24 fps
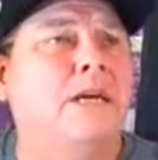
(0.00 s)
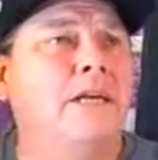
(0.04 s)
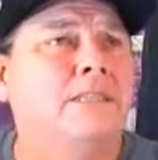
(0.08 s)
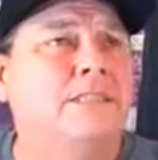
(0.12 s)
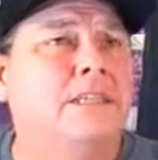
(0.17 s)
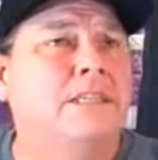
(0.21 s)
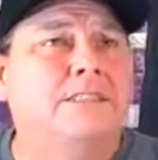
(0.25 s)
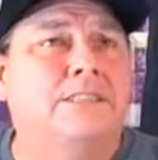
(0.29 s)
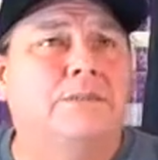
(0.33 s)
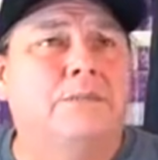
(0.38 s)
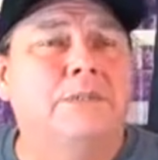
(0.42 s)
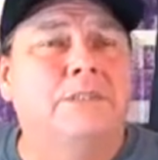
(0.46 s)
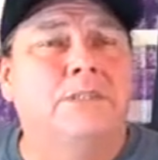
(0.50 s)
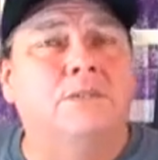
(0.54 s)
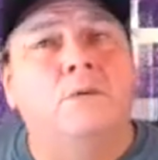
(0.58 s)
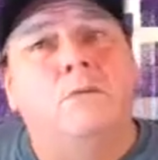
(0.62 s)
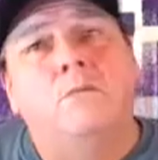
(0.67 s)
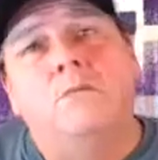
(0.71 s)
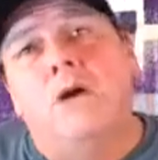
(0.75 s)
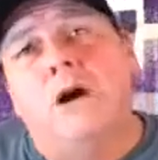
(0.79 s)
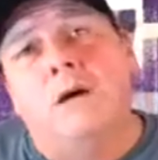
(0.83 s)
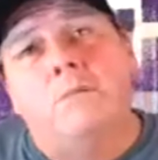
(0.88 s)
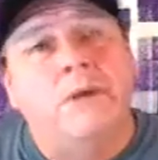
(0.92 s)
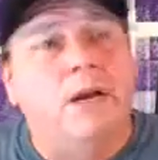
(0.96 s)
And then somebody says,
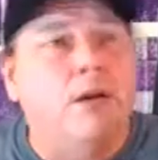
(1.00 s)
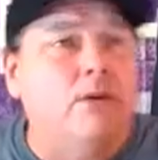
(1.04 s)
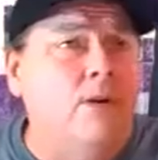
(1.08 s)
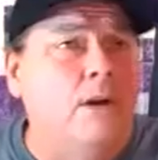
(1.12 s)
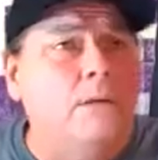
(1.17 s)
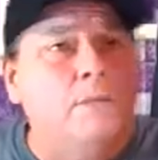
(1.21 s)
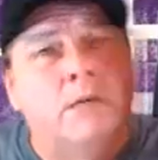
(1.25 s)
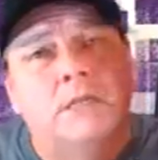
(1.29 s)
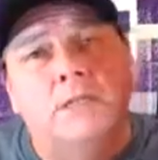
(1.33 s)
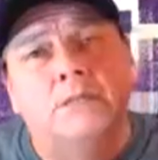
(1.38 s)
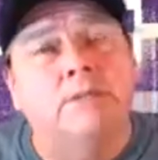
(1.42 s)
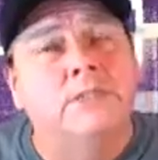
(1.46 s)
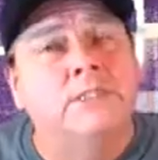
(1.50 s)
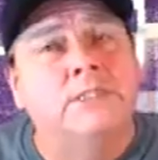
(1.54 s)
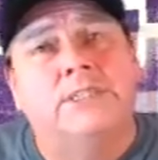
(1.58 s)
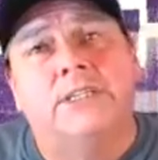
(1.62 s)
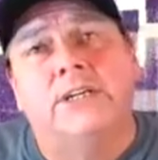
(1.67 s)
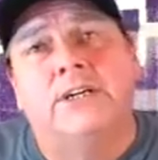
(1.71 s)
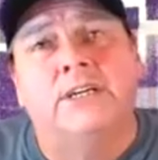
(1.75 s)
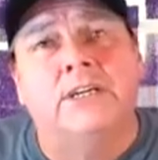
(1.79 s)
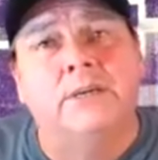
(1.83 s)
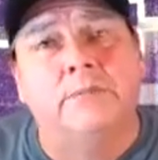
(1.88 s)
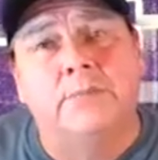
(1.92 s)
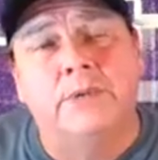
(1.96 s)
oh, my grandmother was a
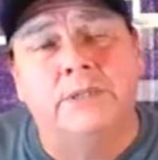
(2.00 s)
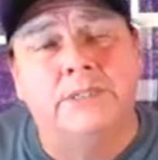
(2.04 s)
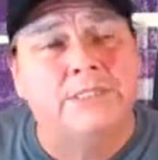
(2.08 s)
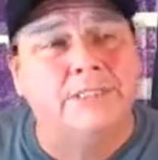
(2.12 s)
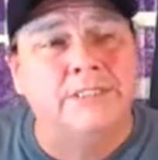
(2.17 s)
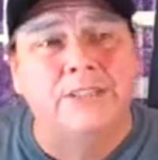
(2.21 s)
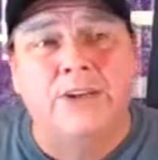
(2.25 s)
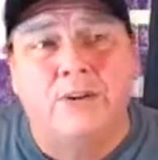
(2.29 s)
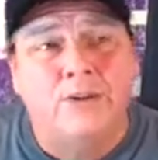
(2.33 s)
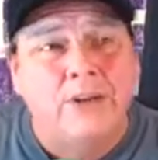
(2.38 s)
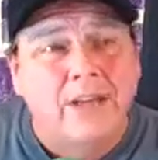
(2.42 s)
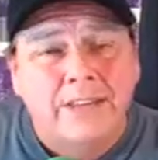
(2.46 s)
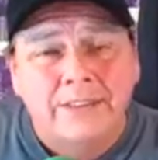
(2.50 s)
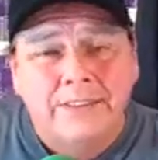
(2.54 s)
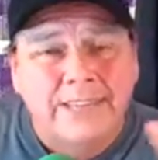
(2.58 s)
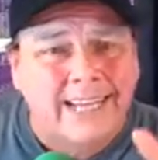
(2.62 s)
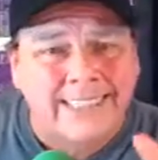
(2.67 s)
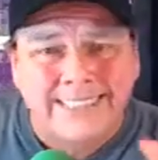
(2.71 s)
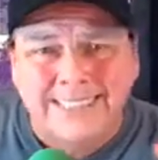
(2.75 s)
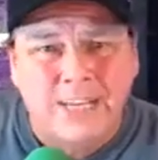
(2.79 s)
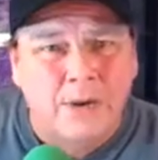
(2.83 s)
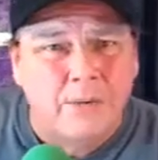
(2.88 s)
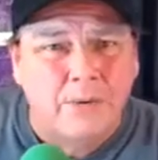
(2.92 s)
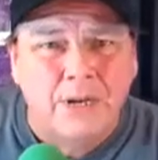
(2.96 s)
Cherokee princess. No,
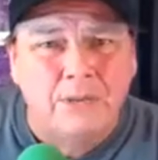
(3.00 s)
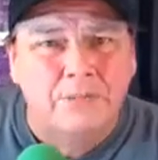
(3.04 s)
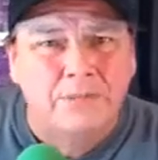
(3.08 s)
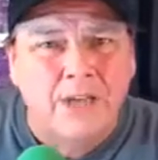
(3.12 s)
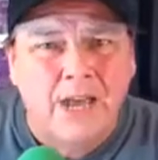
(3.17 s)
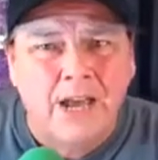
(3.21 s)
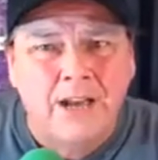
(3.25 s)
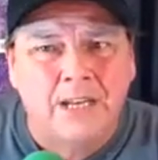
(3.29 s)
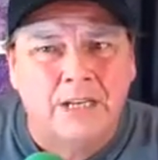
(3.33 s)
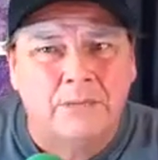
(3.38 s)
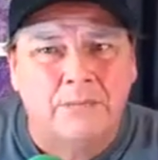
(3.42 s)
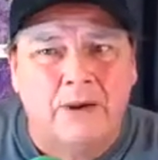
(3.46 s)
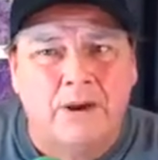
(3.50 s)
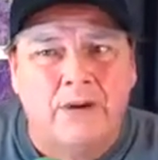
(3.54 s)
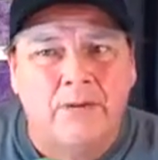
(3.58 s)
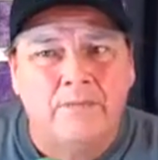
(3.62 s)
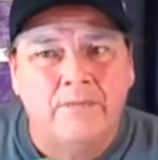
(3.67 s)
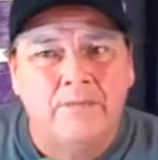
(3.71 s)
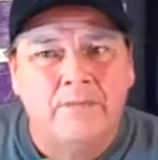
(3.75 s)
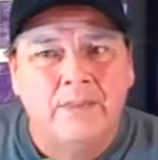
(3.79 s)
that's not what I'm talking about.